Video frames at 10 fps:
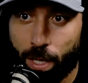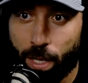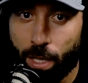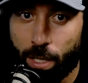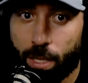
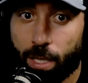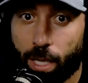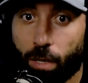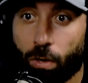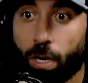This is
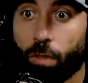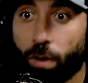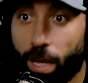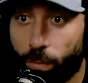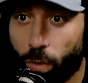like on another
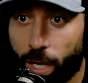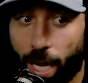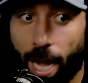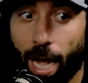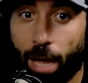level. Like
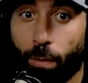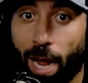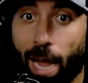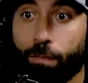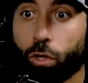I don't
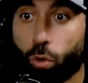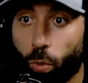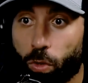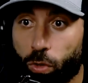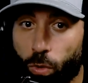have a
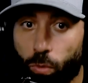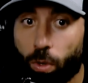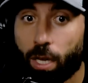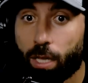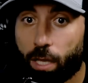choice. So
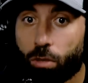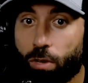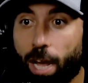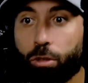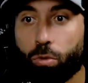this
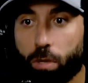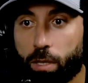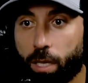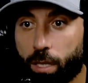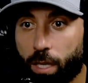naturally
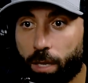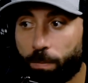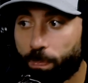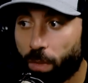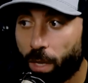sets in.
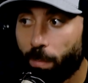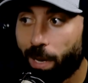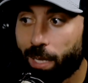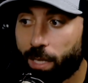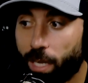But
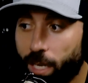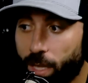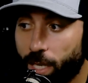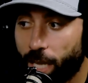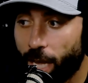at the end of
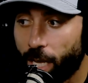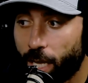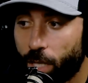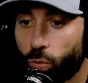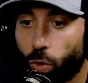the day,
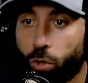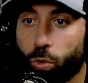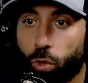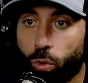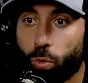it's what you
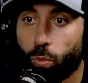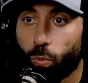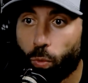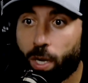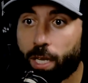do
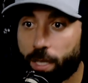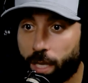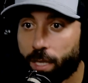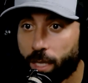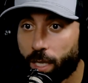when it
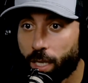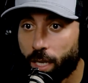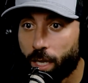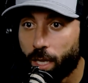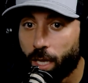sets in.
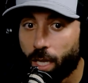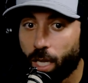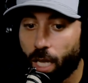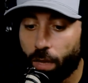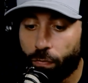
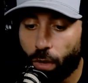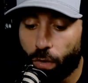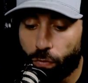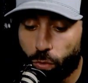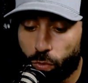
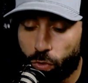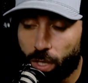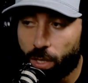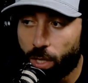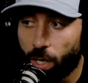If you
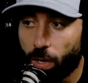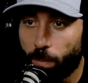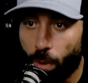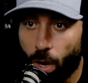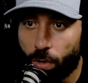sit there
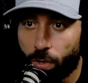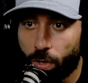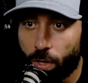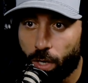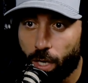and
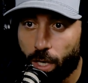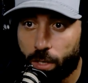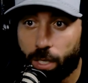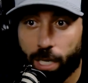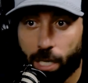ponder, it's
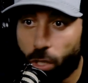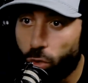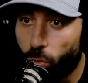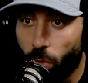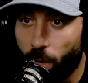going to
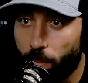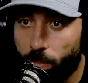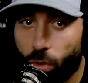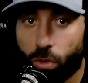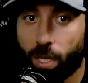eat you up.
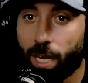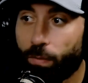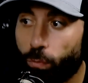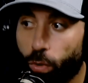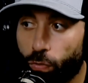Just like
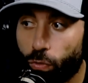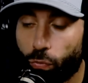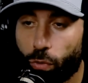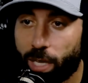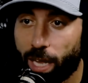if you
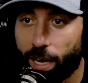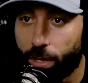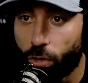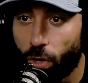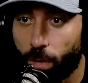freak out at a
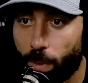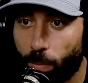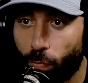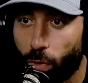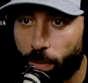tournament
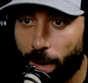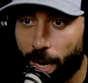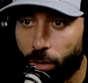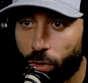before your match,